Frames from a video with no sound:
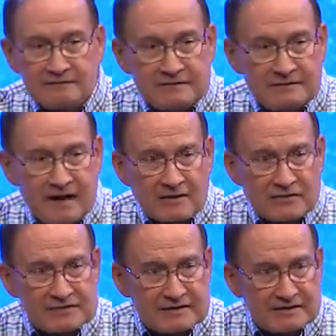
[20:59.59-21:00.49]

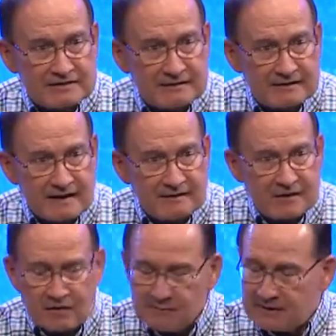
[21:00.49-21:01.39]
doctors and
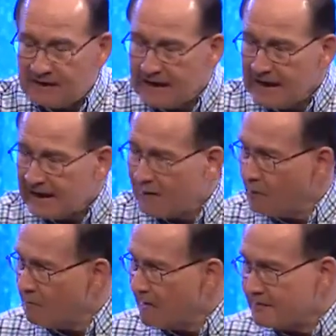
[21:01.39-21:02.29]
therapy, and I
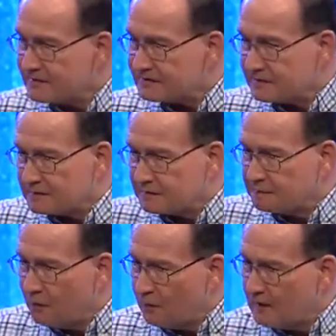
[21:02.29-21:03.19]
walked by this
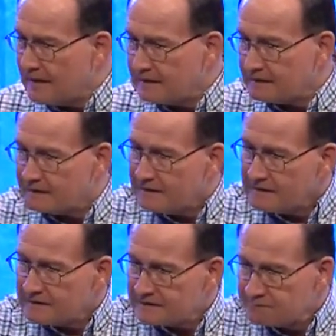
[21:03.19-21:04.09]
full-length,
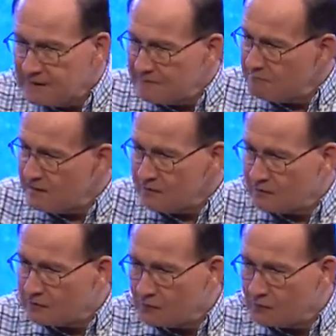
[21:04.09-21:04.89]
this big mirror on the